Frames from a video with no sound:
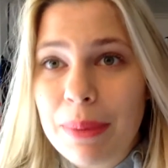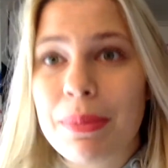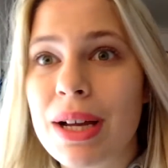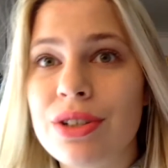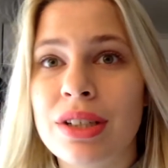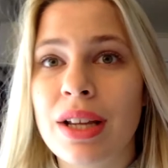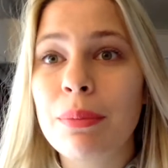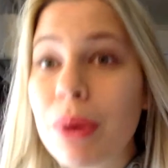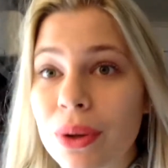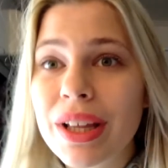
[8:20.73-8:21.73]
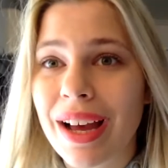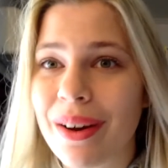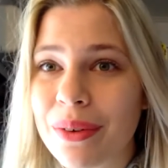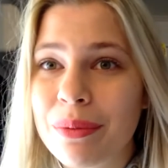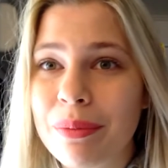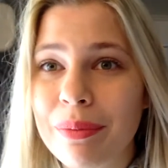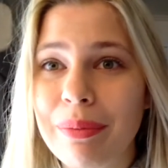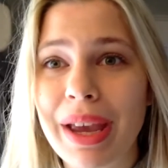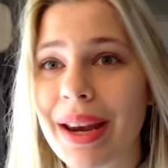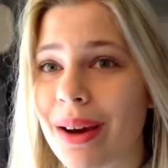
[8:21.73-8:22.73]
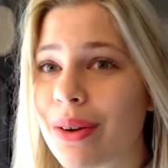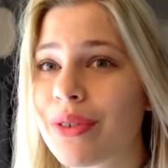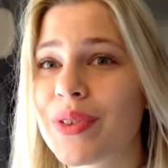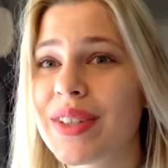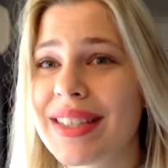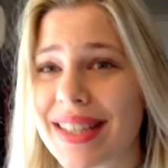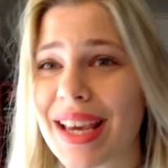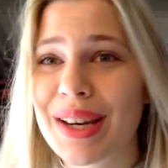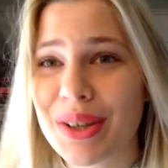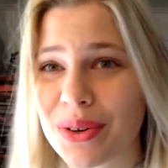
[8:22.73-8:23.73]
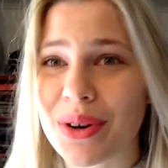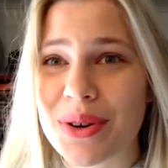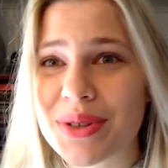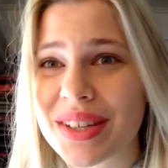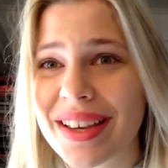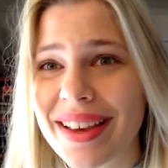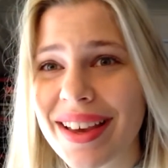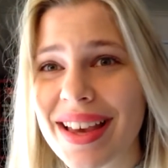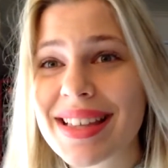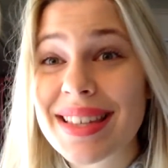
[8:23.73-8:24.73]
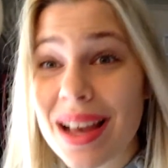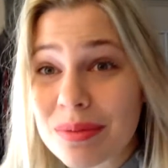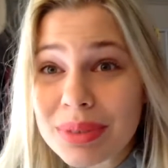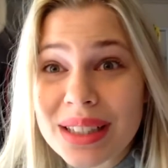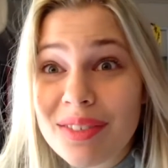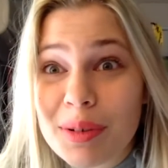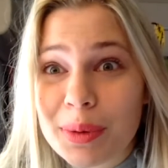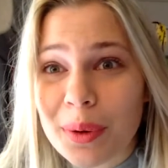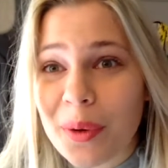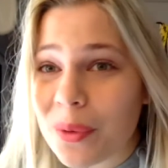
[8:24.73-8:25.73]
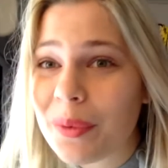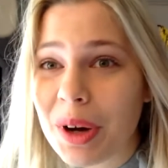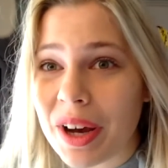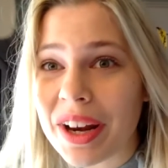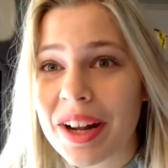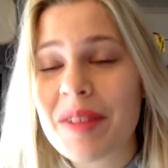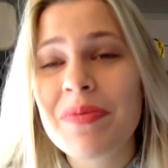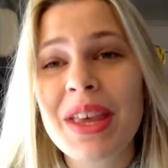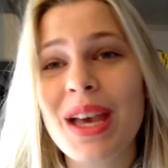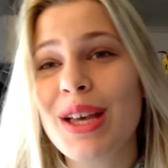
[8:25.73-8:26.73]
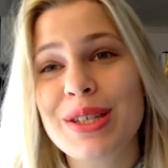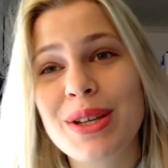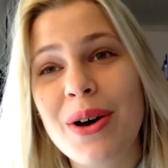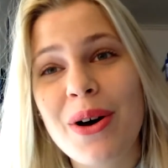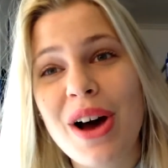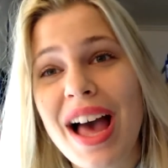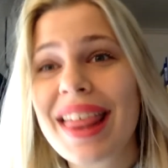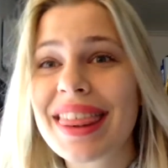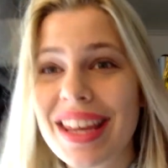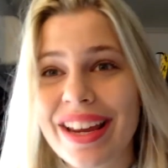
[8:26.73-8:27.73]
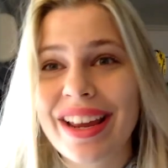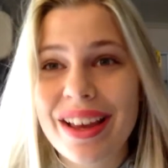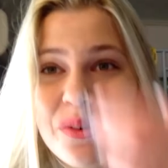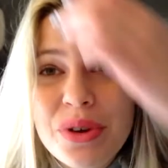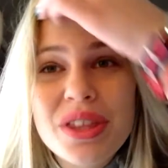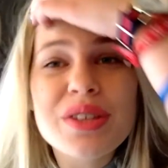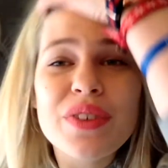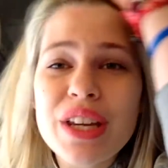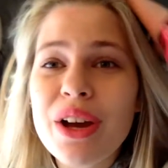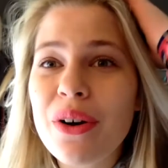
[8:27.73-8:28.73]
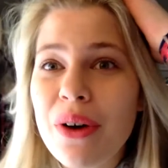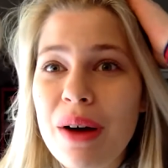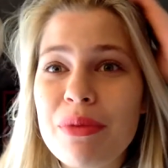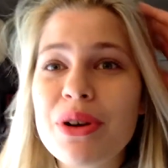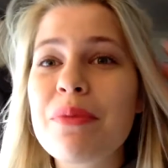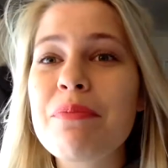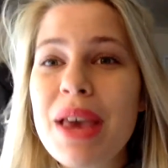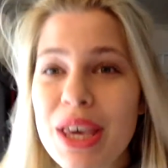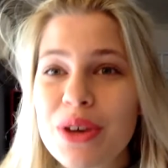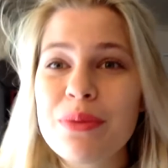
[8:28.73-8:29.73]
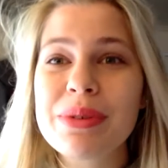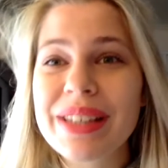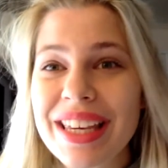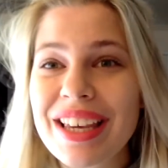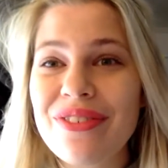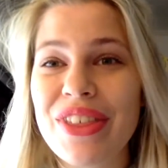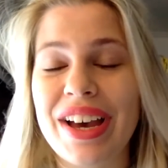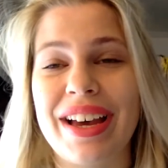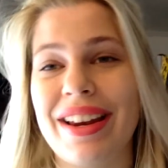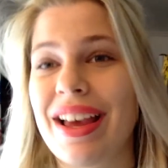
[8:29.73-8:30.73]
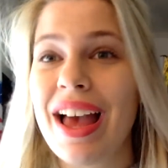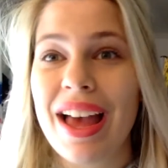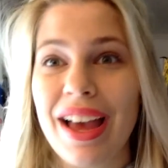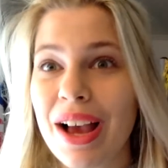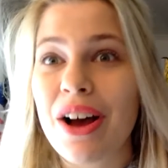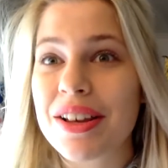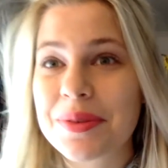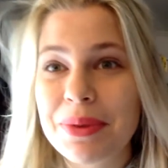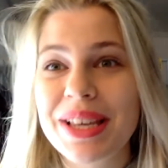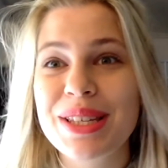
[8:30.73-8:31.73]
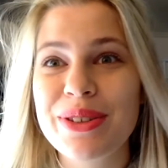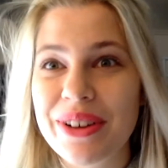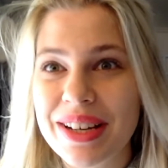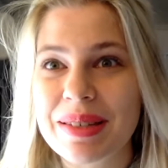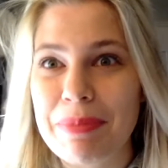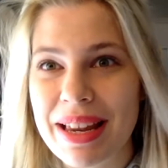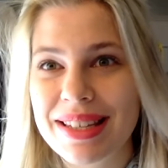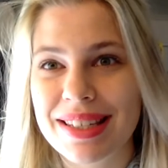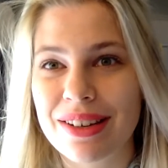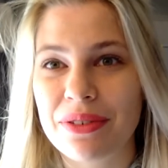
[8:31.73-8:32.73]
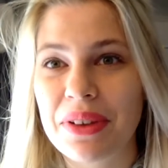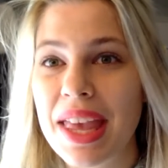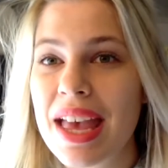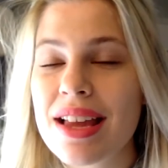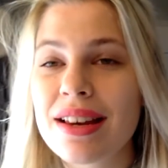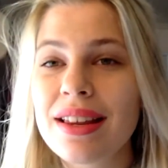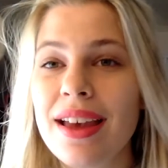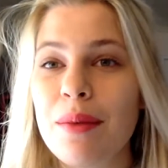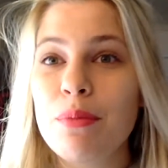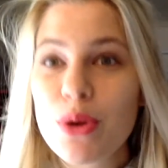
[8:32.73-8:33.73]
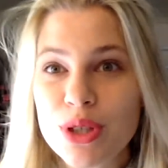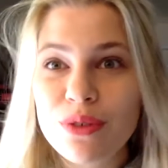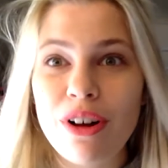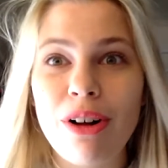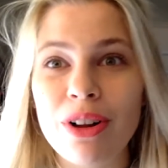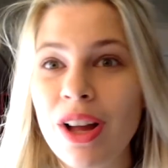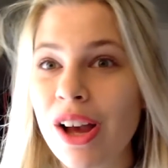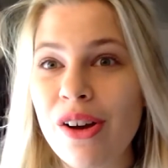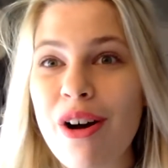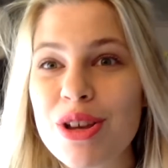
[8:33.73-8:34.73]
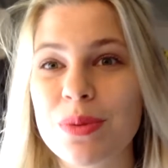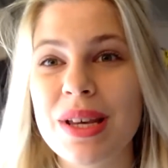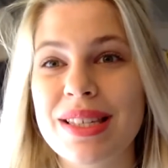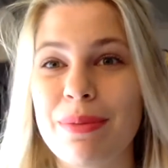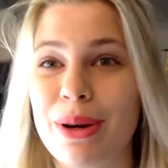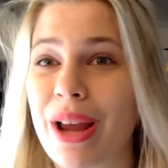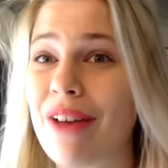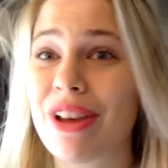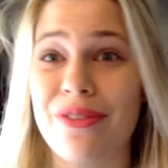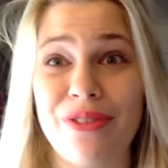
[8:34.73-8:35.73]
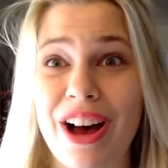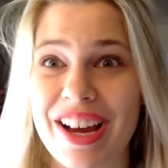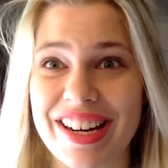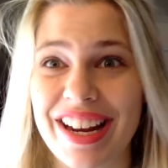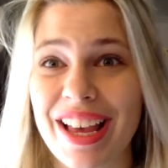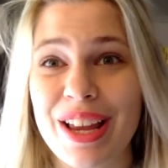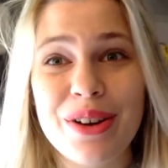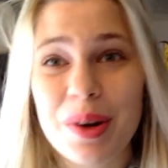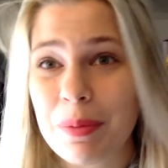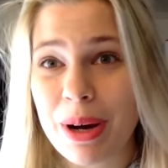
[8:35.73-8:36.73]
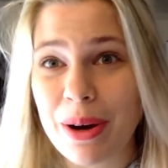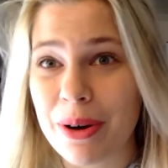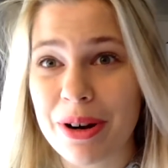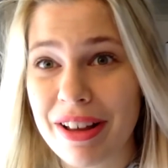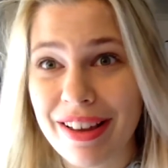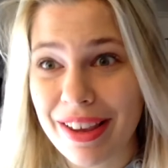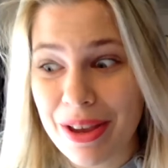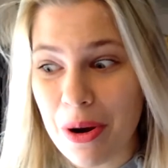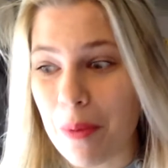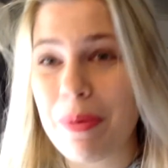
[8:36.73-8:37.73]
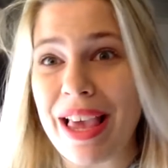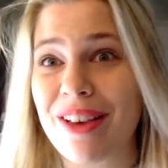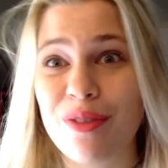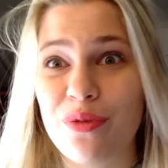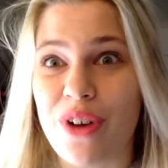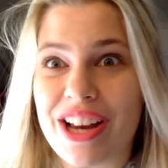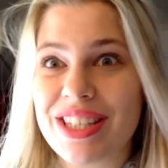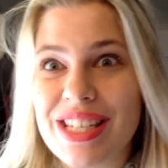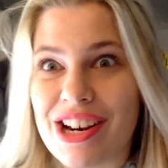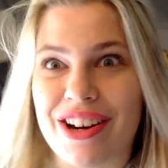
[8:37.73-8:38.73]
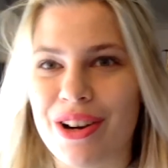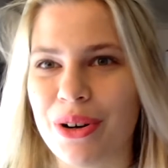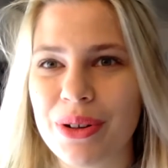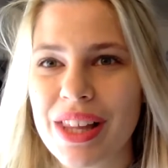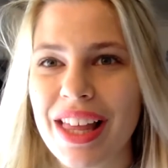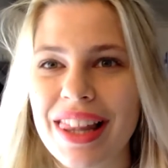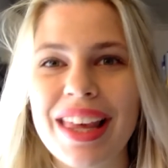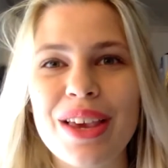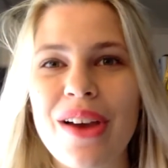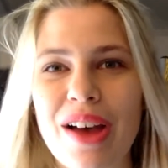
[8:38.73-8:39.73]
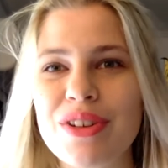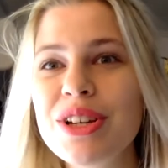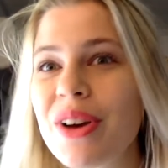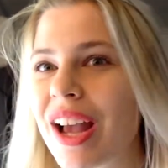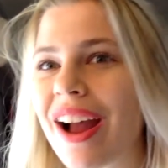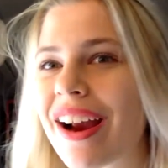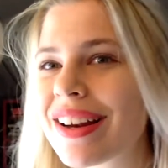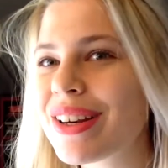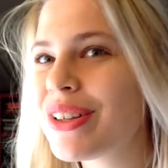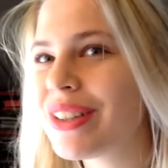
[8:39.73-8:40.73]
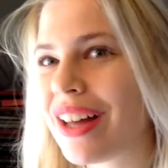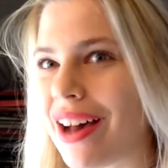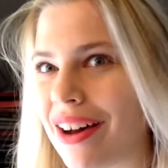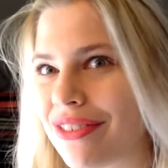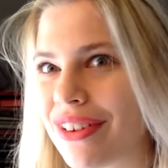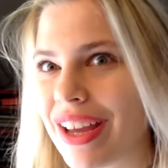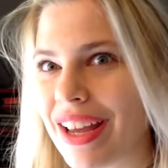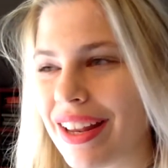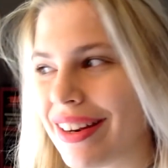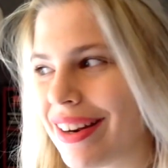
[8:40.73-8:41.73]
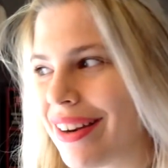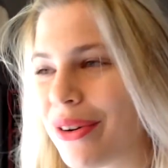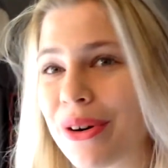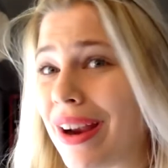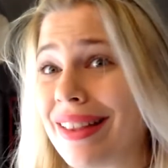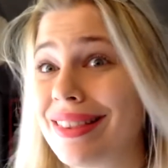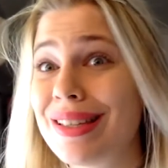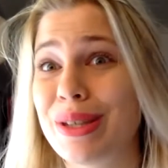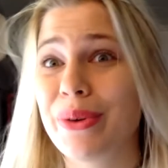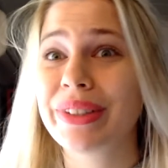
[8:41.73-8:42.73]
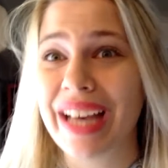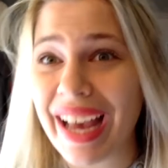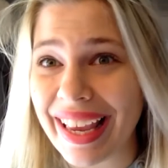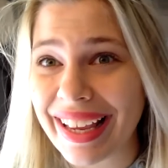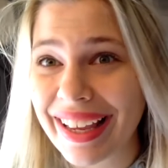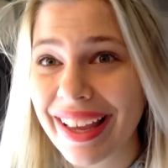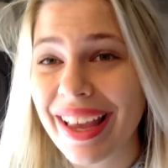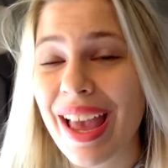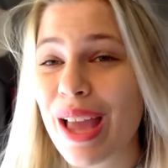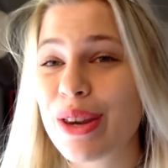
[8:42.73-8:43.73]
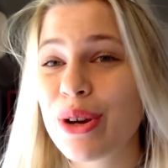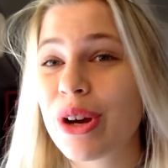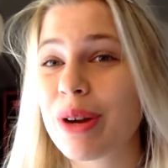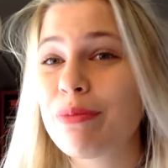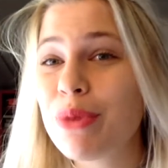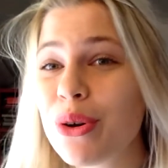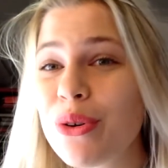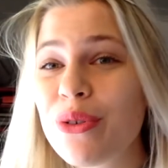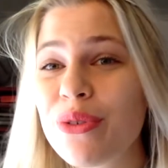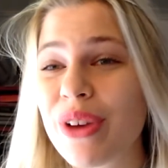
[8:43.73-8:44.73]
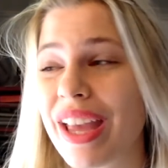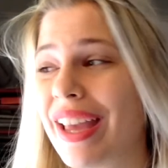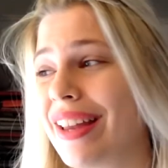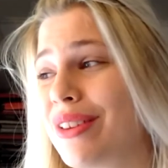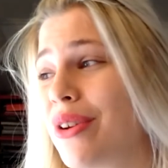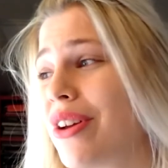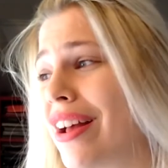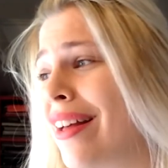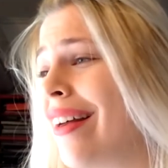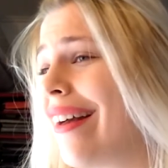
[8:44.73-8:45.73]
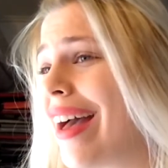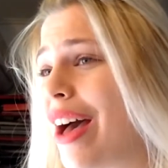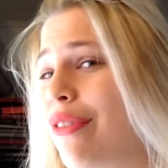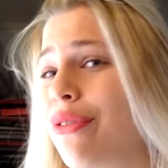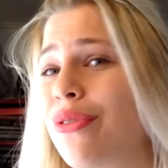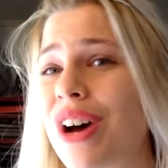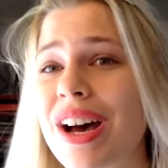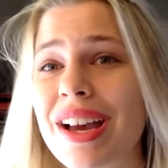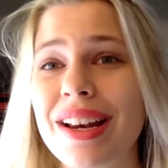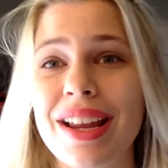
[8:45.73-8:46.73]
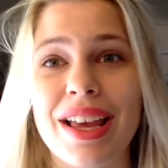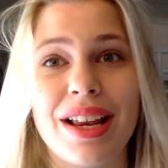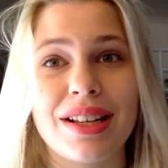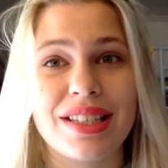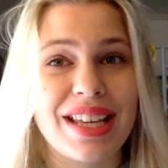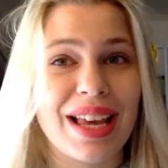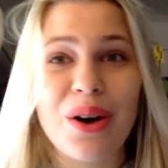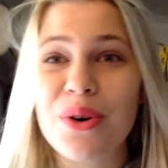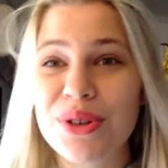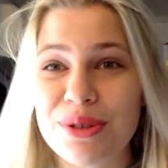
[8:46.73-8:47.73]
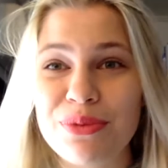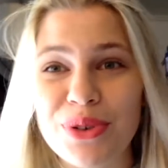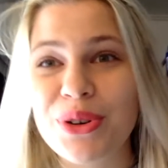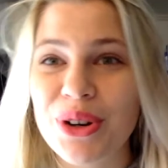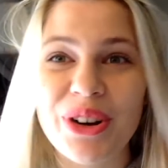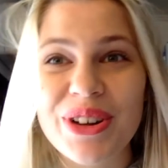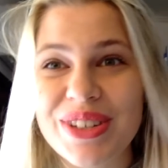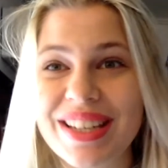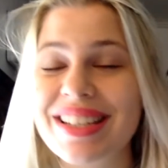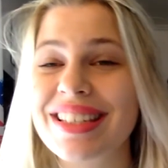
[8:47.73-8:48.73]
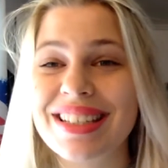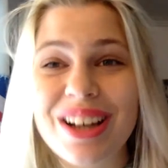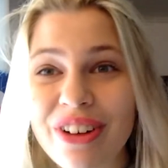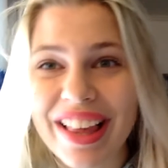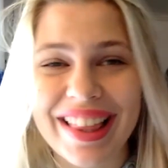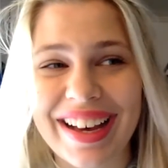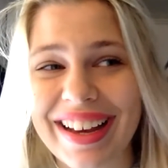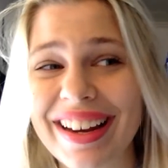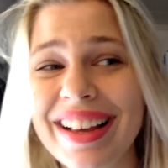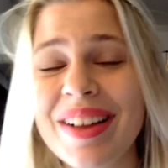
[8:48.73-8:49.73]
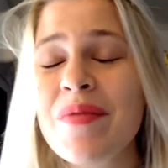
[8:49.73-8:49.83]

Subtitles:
Imagine a ball gown made out of €10. It's unbelievable, or what? So I think with this video I'm gonna make you believe that cosplay is not expensive, and most of all, cosplay is about having fun, not about, you know, being fancier and all. Like, you have to do a character you love, and or at least you like, and you're gonna move and you're gonna have fun and take awesome photos and stuff like that.